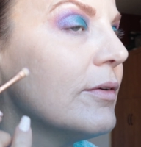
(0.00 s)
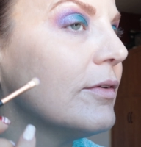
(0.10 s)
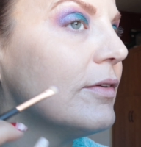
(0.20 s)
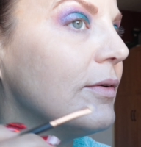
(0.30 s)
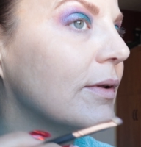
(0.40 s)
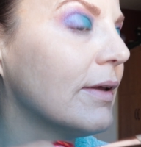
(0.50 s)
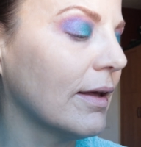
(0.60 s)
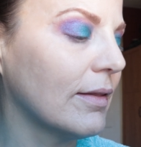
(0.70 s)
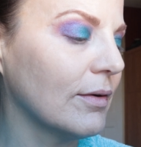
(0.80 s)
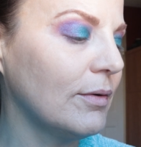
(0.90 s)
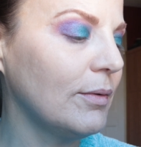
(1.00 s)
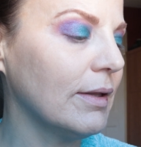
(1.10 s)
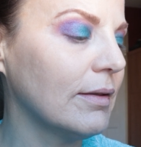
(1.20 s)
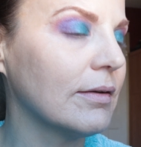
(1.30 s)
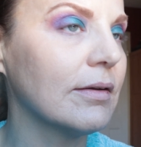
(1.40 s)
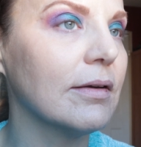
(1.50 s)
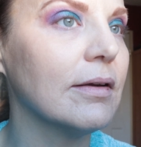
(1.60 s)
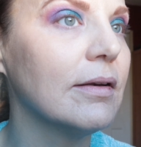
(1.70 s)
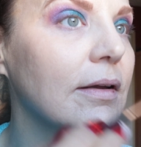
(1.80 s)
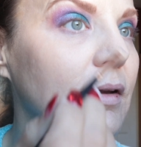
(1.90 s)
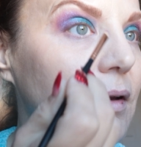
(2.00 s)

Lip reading: those two together. Oh, that looked good.